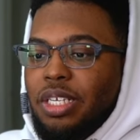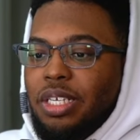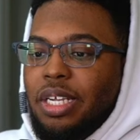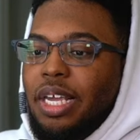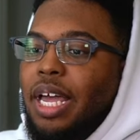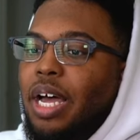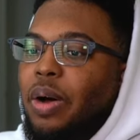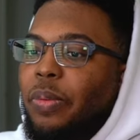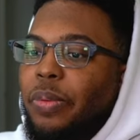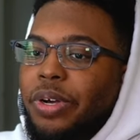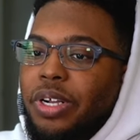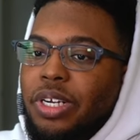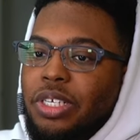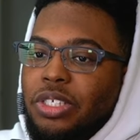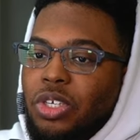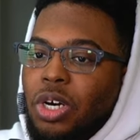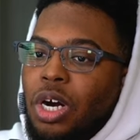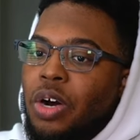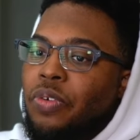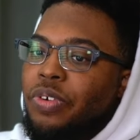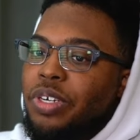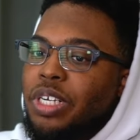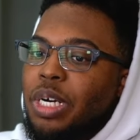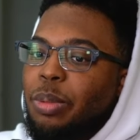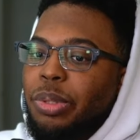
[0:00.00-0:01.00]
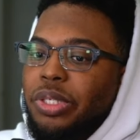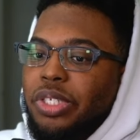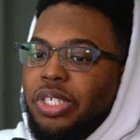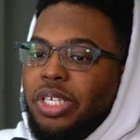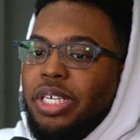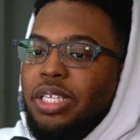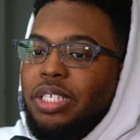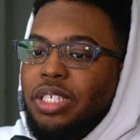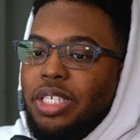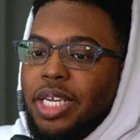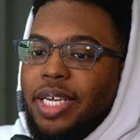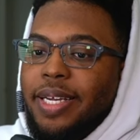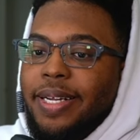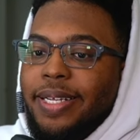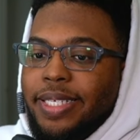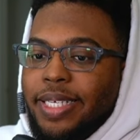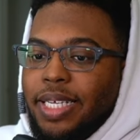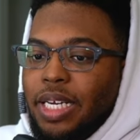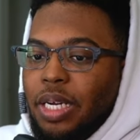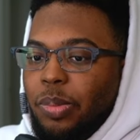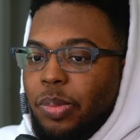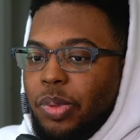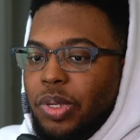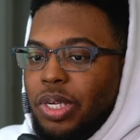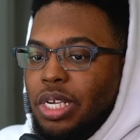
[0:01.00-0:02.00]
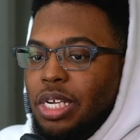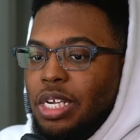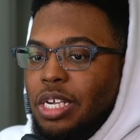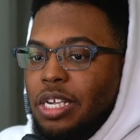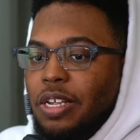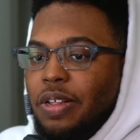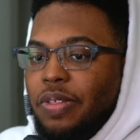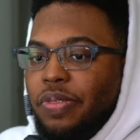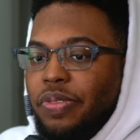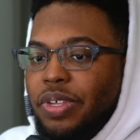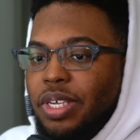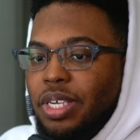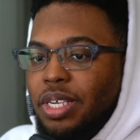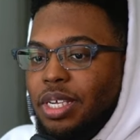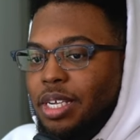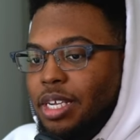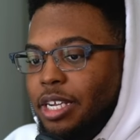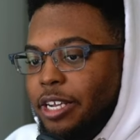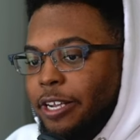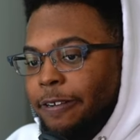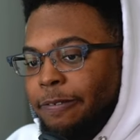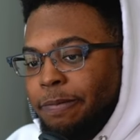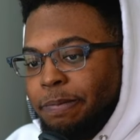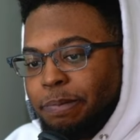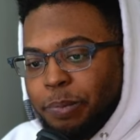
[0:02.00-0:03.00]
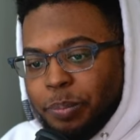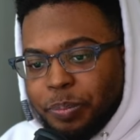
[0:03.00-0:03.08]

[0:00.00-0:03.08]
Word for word: Yeah, we're going to start off with number ten. ten is going to be the